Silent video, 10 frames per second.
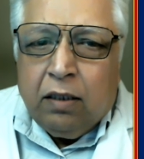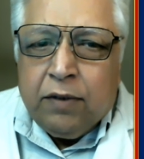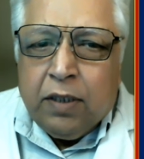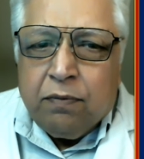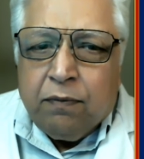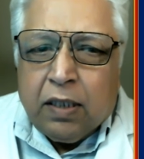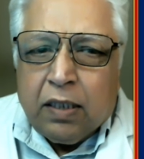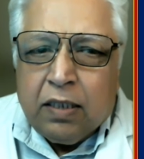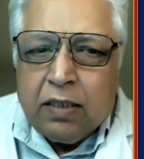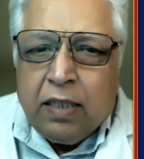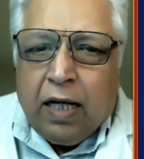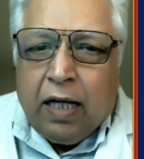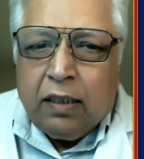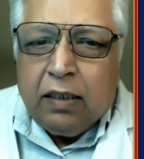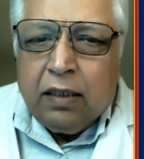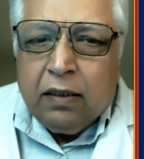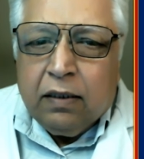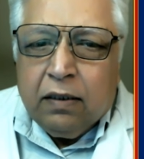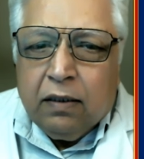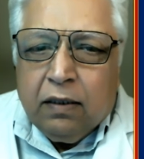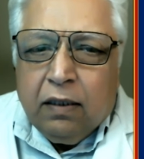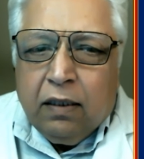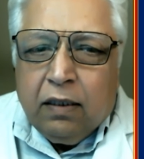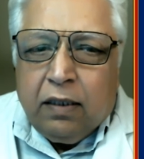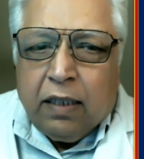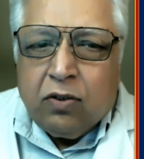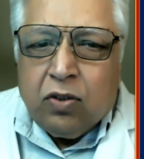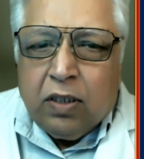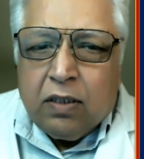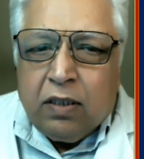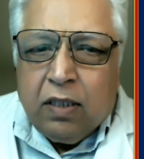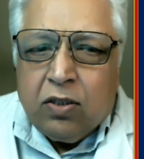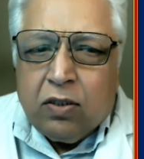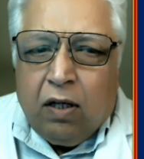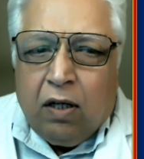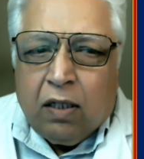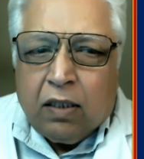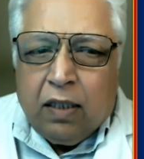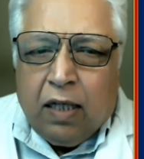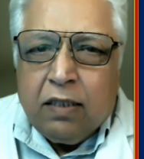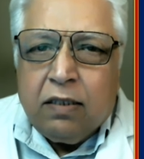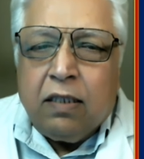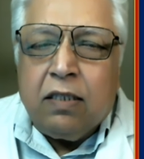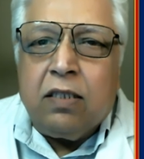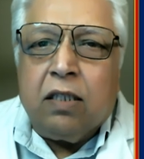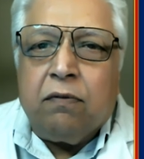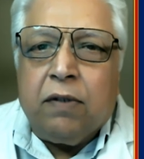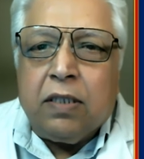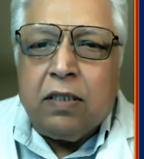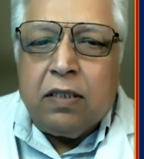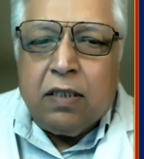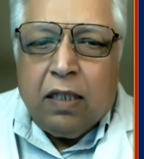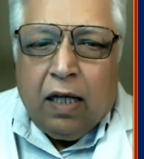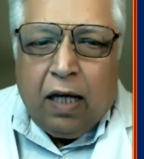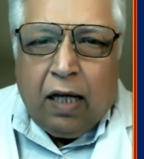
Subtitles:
this work is that text is disorganized in sequence and